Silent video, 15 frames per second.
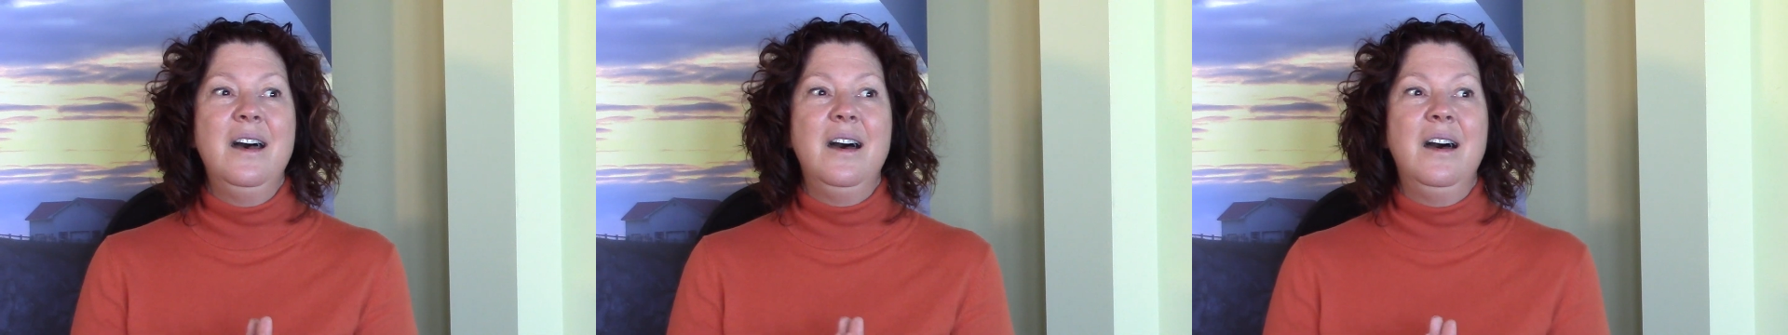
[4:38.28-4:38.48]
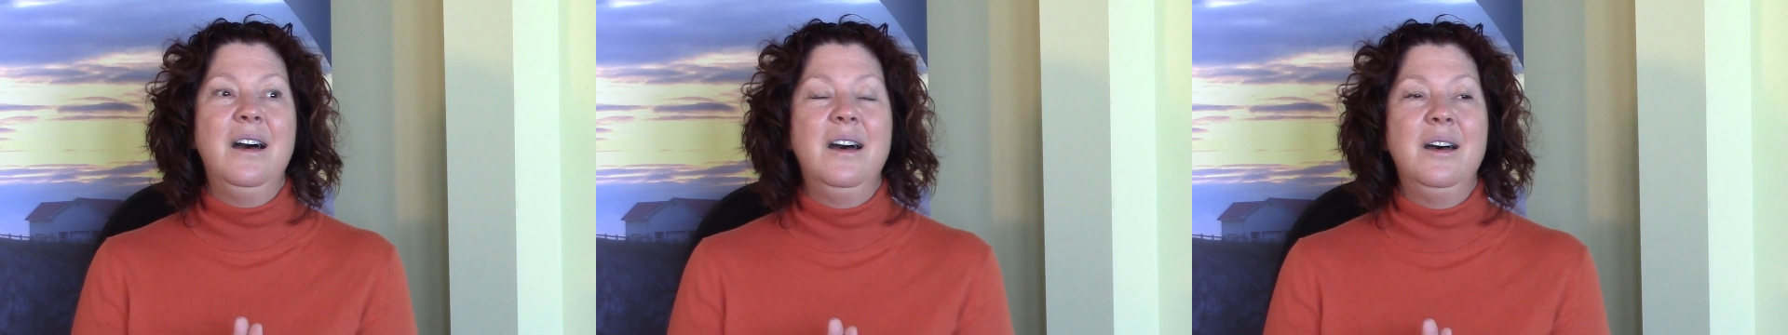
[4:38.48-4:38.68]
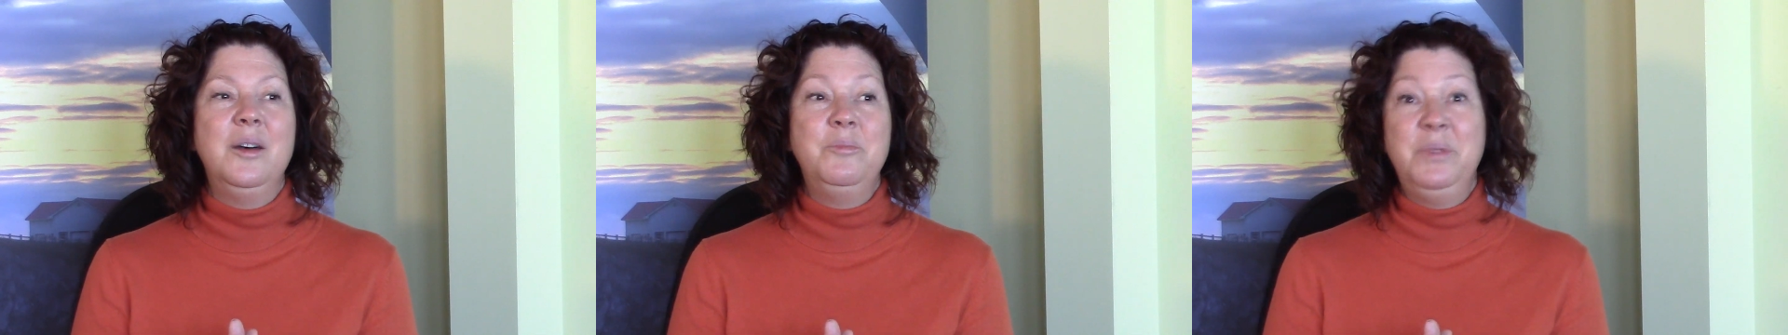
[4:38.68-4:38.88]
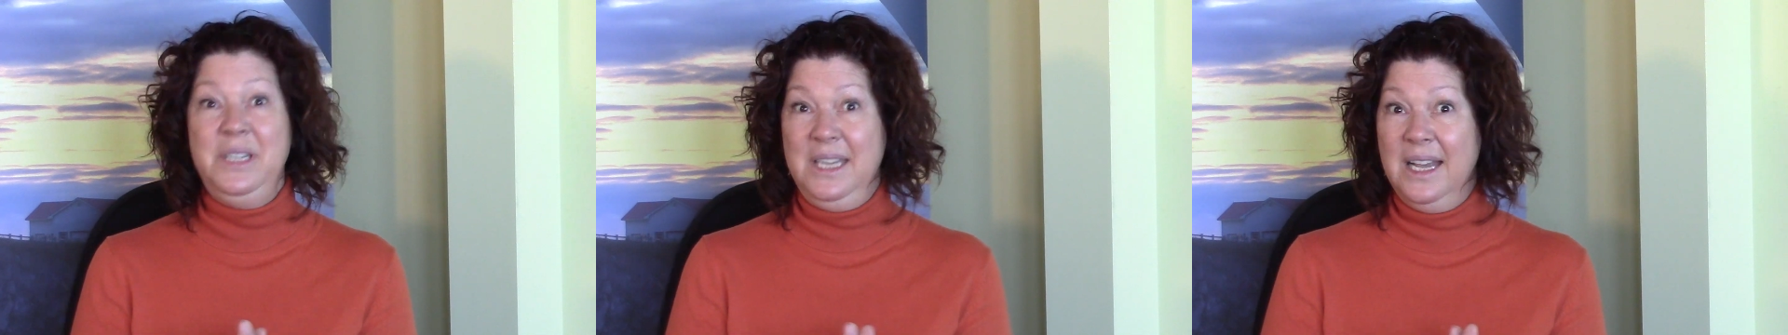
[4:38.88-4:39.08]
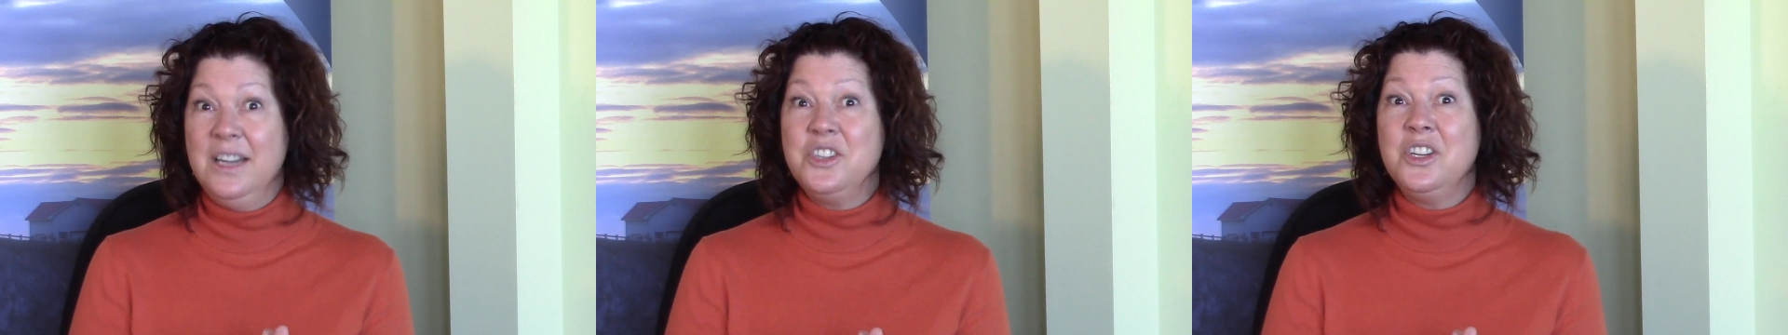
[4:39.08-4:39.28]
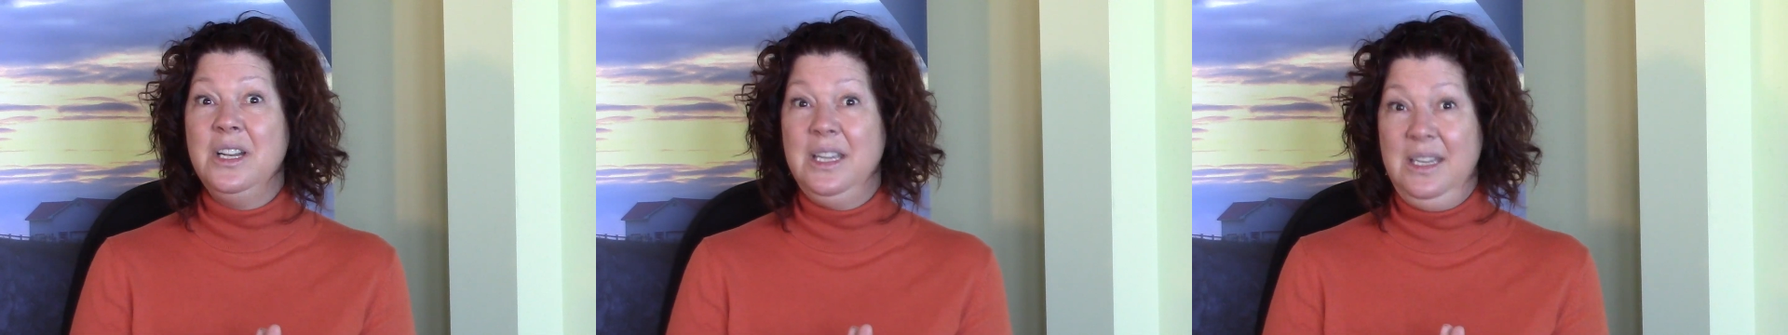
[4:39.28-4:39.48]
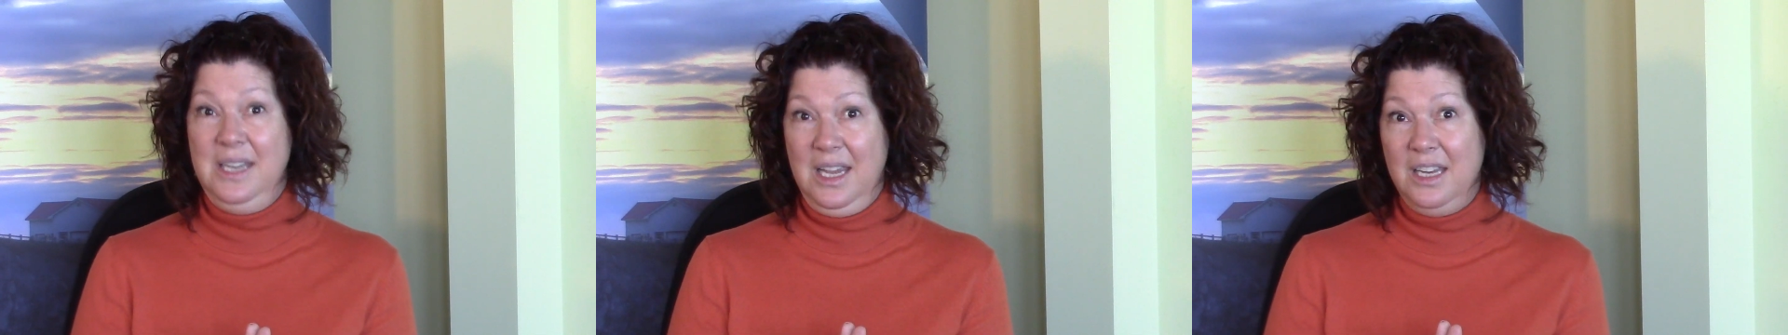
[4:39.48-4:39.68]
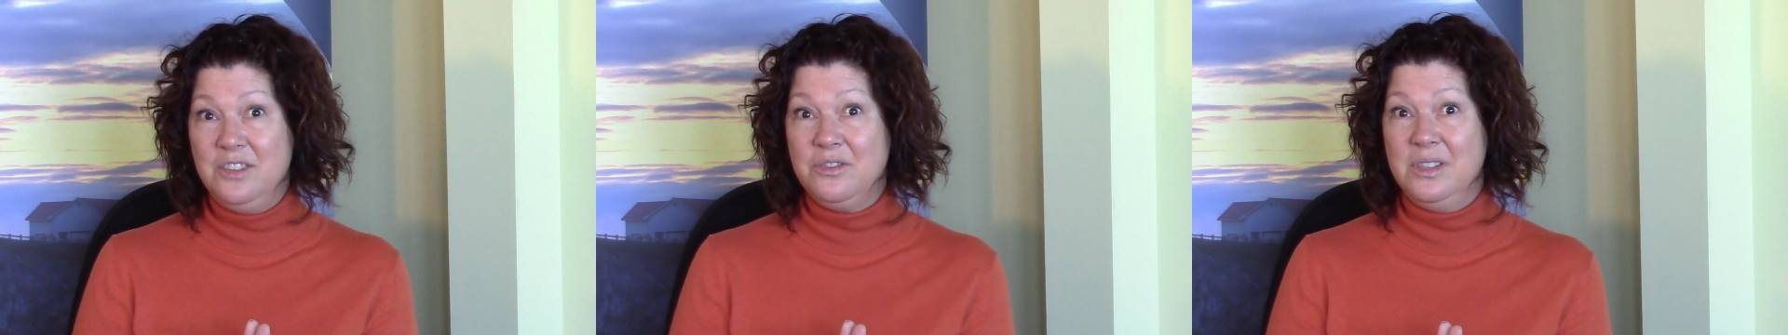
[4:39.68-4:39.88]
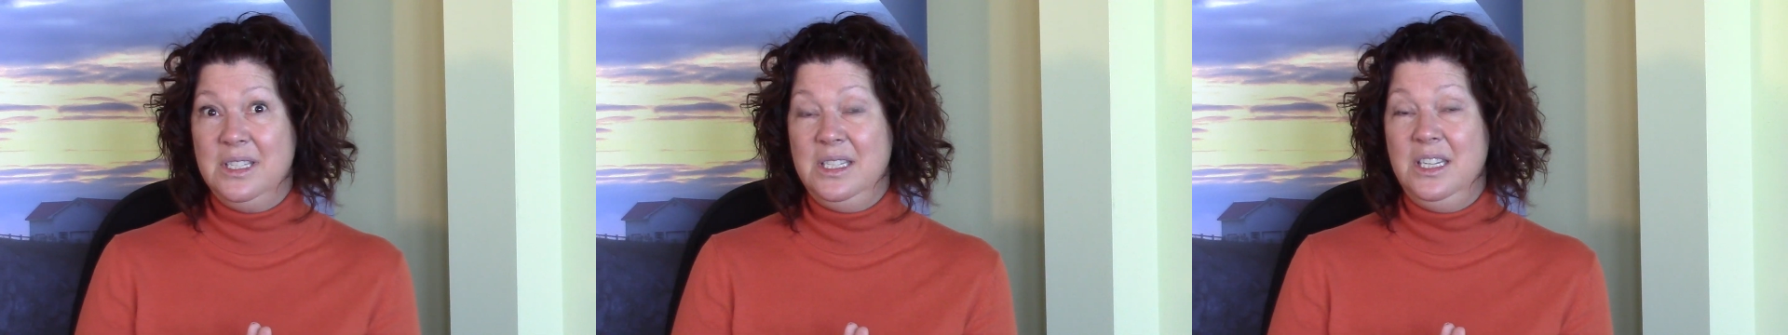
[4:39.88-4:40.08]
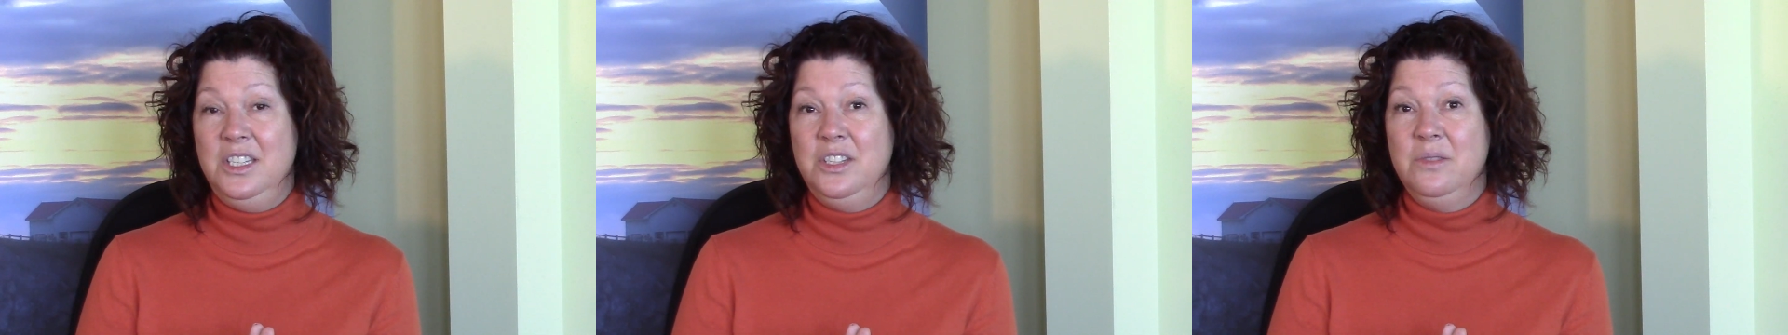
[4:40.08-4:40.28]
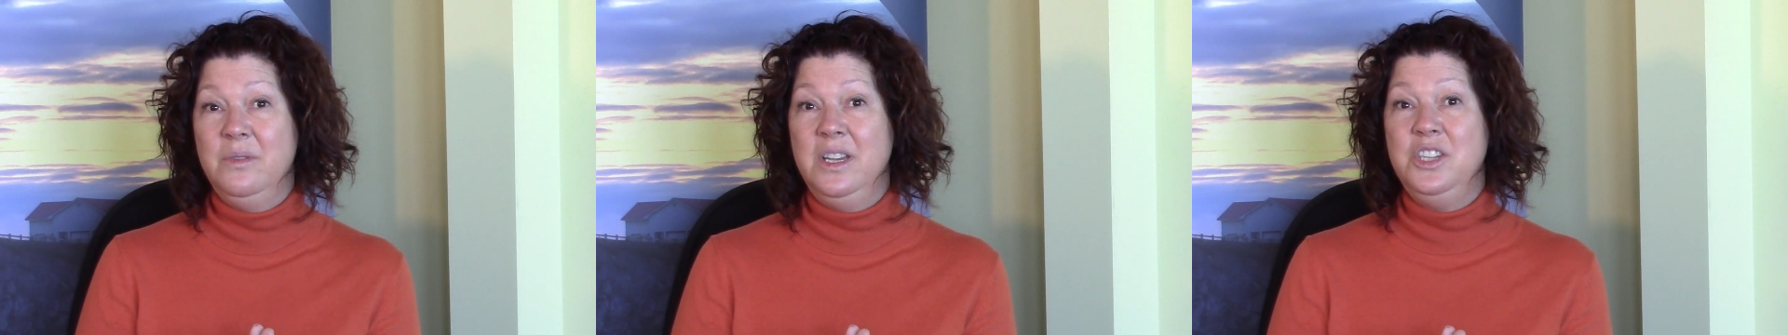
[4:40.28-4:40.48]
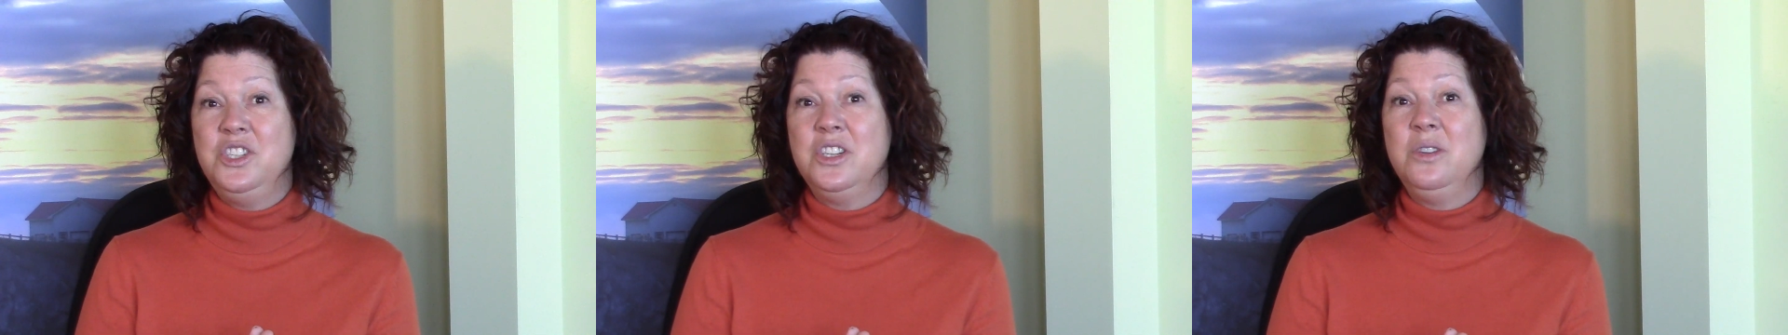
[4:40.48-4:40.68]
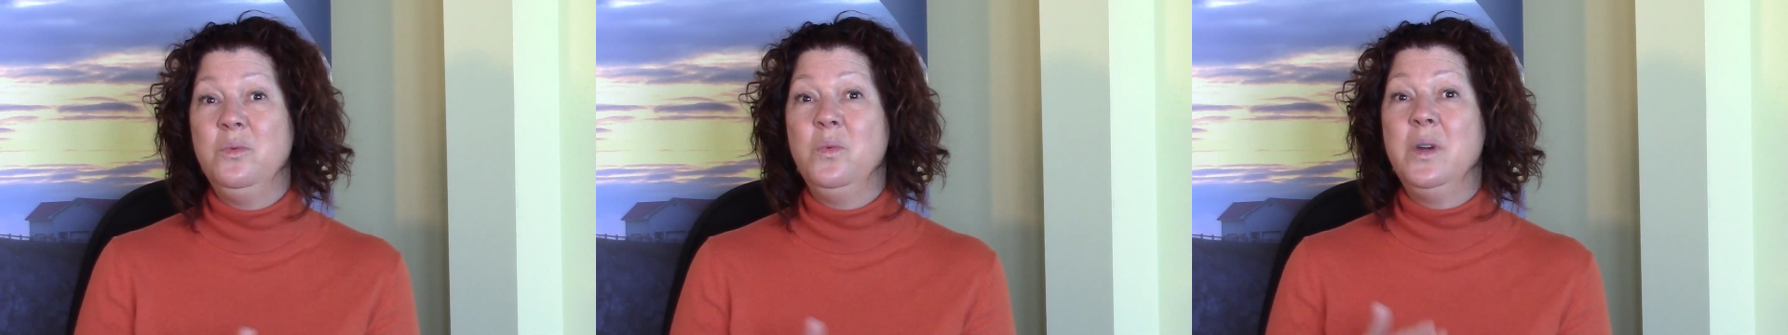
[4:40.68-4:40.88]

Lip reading: a potentially dangerous situation